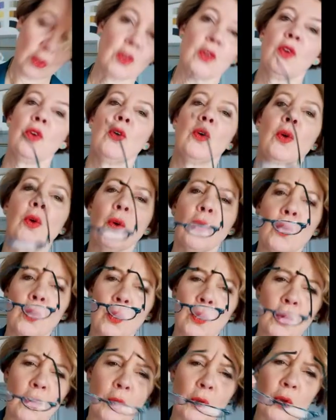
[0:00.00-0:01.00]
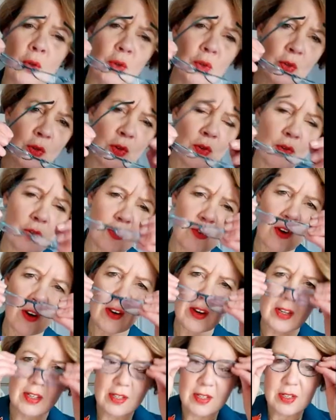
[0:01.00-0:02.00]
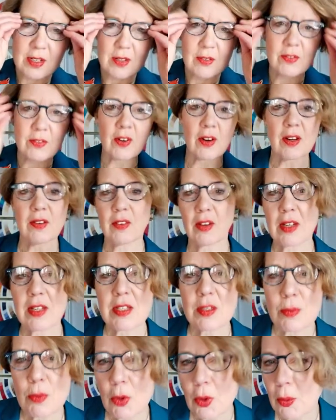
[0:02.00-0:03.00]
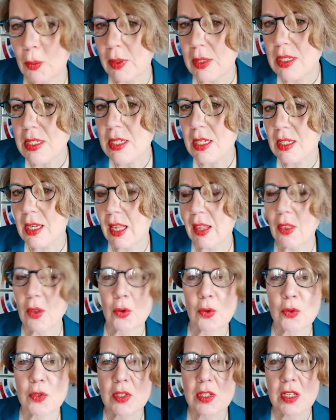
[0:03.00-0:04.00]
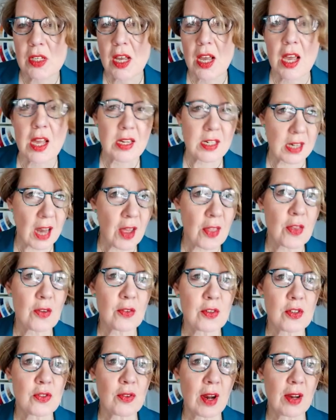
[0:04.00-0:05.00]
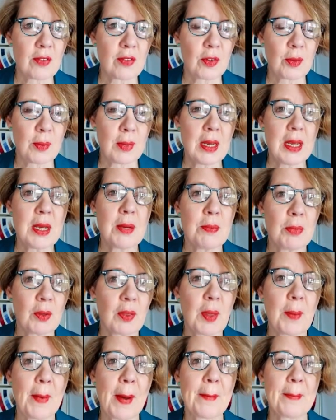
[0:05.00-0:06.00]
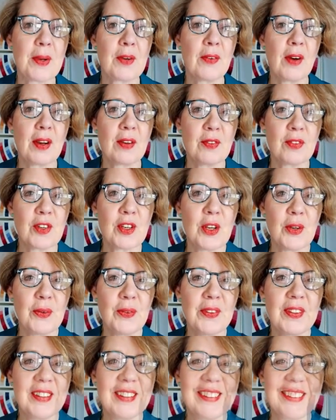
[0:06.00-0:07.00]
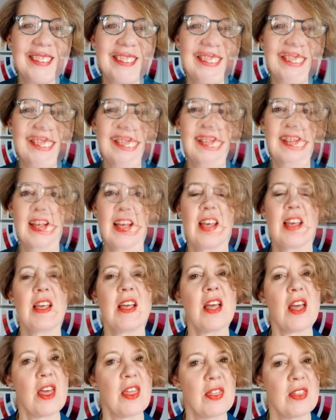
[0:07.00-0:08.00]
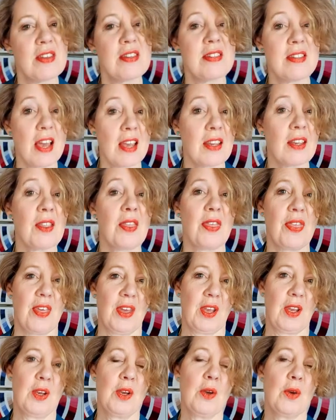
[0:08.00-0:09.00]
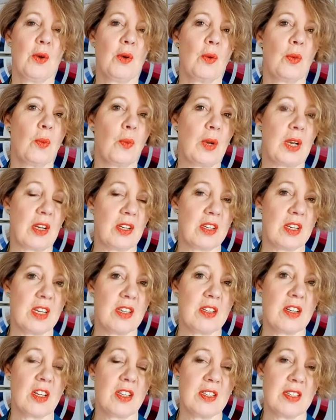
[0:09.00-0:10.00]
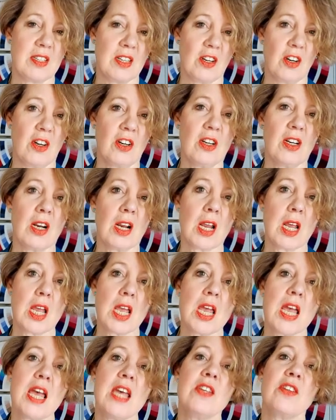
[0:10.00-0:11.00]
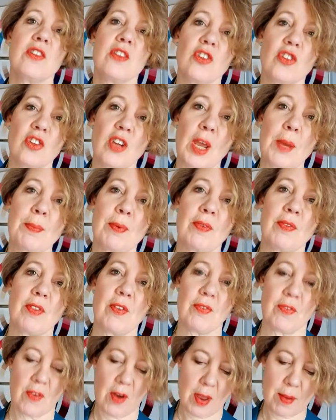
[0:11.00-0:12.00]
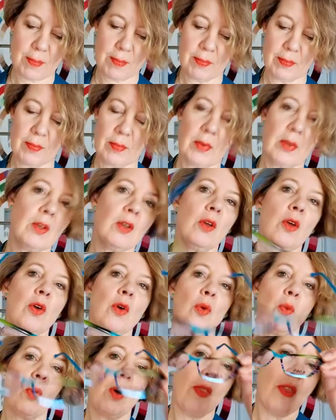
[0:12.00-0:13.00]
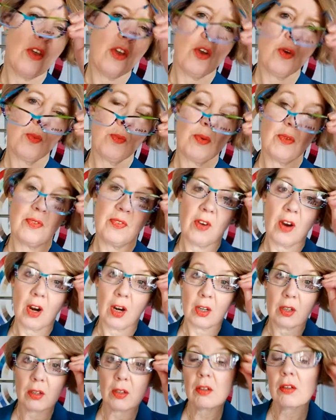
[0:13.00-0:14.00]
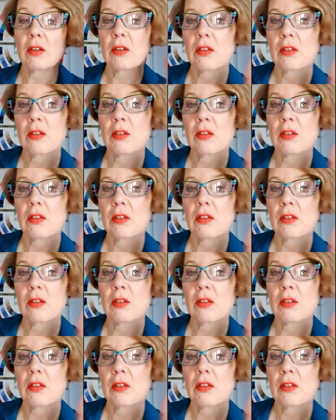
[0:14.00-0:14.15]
to very, very, very small ones, like those. Neither is right for me, but they might be right for you. The second thing we can consider is the shape of the frame, whether you prefer